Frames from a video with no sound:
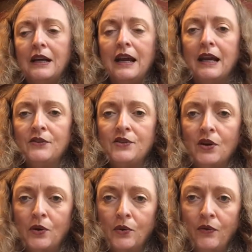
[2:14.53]
And
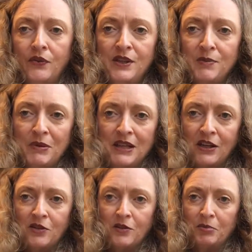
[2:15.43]
so this
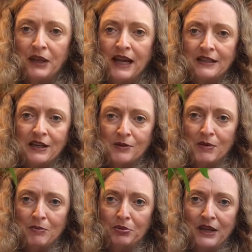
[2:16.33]
particular plant has
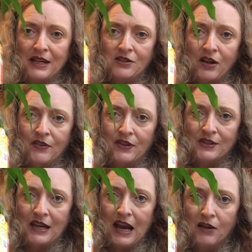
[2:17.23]
been placed on this
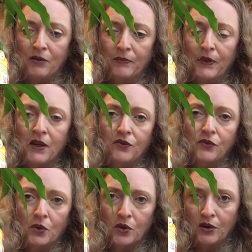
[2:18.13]
now
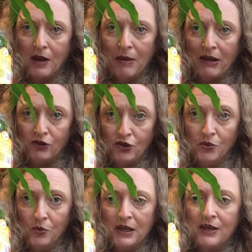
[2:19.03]
for about 2
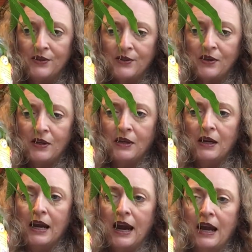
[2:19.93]
weeks.
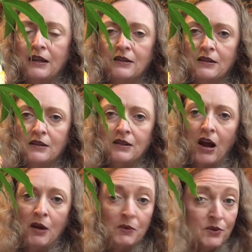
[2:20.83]
And
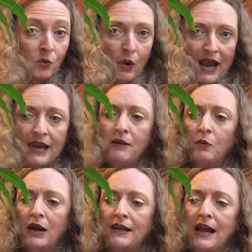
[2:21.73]
I was away. When
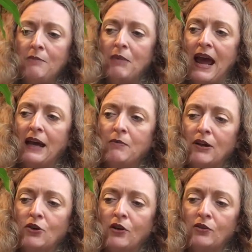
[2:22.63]
I came back, my
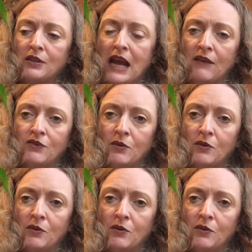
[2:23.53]
daughter looked after it.